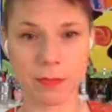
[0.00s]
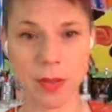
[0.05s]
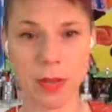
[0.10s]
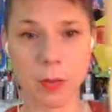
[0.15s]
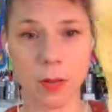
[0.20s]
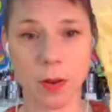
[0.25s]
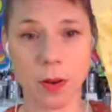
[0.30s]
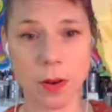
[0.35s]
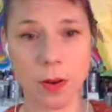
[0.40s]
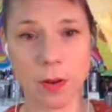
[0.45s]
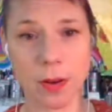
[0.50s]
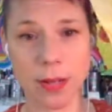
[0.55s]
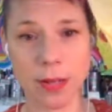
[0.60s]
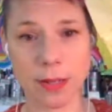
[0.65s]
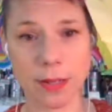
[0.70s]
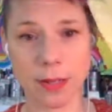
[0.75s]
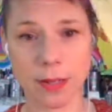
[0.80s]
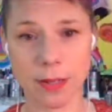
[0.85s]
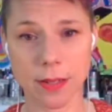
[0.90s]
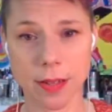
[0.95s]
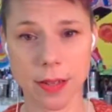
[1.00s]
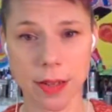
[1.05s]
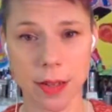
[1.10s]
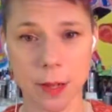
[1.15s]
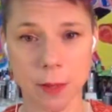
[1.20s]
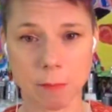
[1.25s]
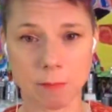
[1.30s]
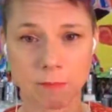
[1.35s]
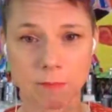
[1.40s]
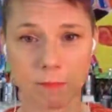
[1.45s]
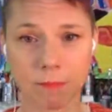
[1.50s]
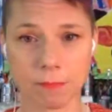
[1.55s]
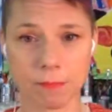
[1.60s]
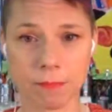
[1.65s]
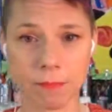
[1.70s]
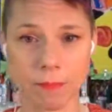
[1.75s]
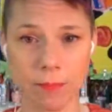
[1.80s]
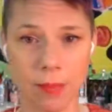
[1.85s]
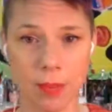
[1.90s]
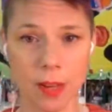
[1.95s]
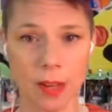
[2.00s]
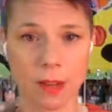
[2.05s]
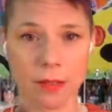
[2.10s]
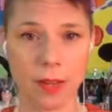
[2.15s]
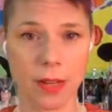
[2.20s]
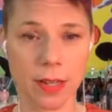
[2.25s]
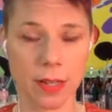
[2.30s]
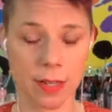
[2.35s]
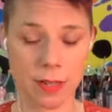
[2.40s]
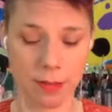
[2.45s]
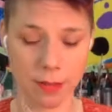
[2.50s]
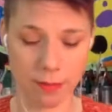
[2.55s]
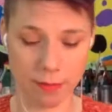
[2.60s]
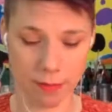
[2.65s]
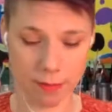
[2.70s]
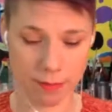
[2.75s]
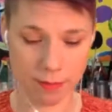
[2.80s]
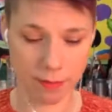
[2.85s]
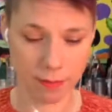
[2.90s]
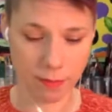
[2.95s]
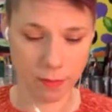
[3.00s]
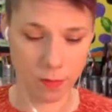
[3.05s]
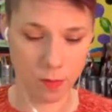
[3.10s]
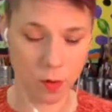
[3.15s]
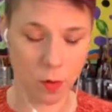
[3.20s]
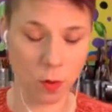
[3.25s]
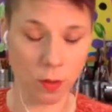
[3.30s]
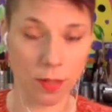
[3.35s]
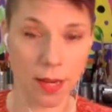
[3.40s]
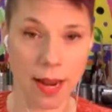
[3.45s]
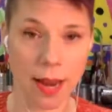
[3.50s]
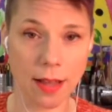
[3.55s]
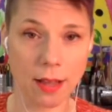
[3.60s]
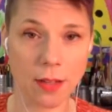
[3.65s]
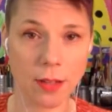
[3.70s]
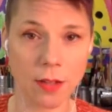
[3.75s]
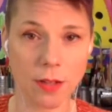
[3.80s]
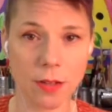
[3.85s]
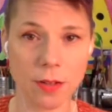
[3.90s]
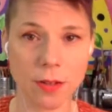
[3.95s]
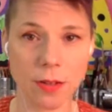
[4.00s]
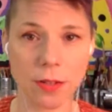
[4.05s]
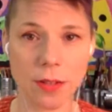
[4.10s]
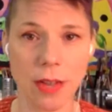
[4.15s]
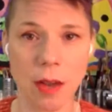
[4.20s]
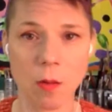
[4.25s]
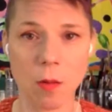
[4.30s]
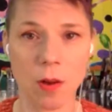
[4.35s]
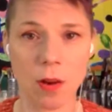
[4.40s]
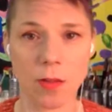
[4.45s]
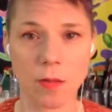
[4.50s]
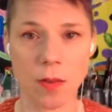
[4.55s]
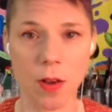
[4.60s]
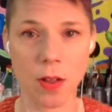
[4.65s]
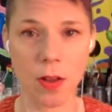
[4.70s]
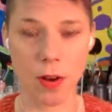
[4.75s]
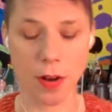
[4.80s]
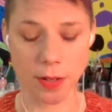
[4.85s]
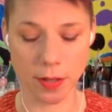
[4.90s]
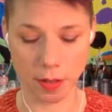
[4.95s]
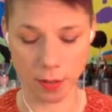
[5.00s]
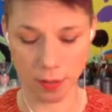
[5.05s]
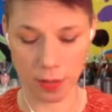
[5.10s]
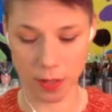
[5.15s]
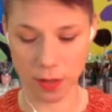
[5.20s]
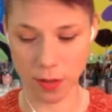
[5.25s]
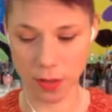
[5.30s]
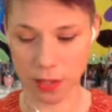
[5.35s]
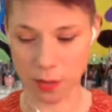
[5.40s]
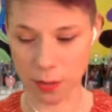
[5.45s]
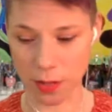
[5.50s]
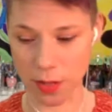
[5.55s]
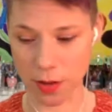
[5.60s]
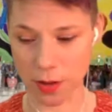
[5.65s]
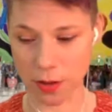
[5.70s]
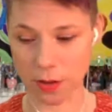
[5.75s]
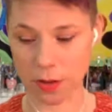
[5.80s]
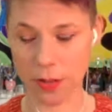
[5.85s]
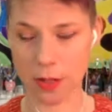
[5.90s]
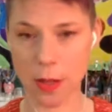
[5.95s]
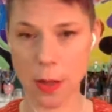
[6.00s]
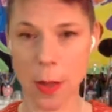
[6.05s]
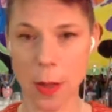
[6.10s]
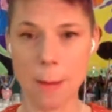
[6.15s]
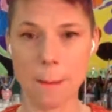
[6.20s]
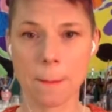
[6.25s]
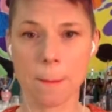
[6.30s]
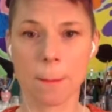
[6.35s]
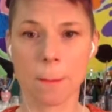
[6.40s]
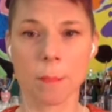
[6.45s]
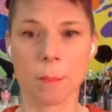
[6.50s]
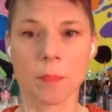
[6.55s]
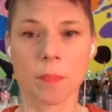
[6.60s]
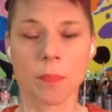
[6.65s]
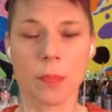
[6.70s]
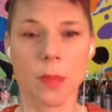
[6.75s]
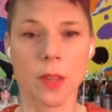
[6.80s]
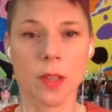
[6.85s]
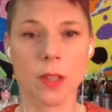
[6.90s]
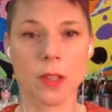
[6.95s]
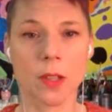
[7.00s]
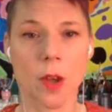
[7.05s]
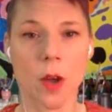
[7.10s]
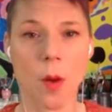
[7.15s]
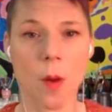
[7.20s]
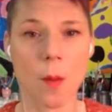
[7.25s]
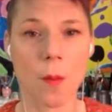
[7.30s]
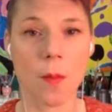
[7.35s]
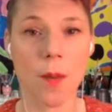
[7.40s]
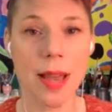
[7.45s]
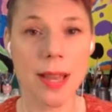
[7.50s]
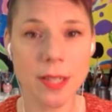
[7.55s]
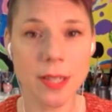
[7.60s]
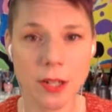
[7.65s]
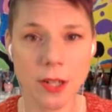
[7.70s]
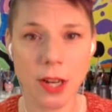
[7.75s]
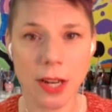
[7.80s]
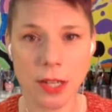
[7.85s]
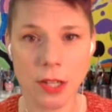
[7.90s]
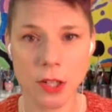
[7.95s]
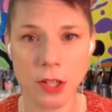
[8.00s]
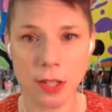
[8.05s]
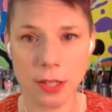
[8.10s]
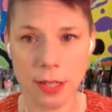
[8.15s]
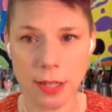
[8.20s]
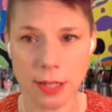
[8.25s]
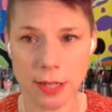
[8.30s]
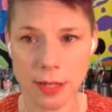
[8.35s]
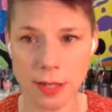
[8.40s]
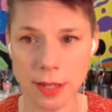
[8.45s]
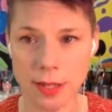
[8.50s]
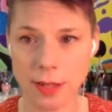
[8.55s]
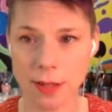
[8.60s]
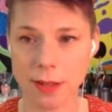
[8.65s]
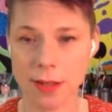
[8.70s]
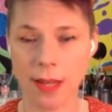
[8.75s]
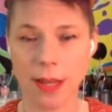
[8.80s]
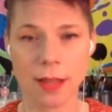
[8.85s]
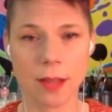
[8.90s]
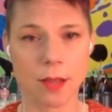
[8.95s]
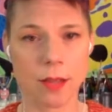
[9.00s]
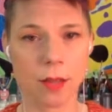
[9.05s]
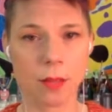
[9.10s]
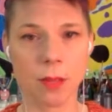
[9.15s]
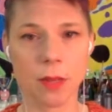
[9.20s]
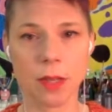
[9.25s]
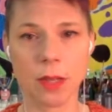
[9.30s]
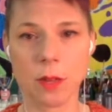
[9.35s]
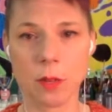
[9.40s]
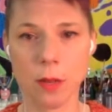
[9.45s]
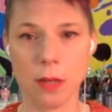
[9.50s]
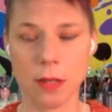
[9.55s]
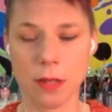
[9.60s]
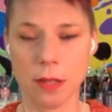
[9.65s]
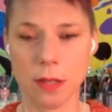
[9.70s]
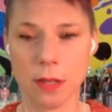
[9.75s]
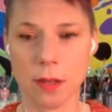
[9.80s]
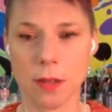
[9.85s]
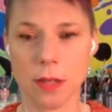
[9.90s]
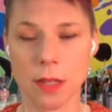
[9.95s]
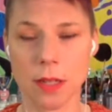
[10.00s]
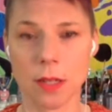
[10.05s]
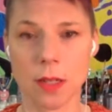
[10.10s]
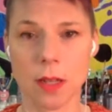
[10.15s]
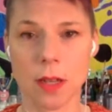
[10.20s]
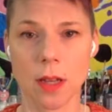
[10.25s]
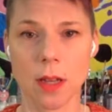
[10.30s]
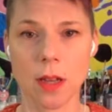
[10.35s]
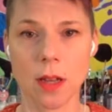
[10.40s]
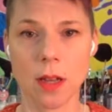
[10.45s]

People always um, give us old calendars at Waterfall Arts. So I'm gonna use some of those. So my suggestion is, and again, there's a million ways to do this,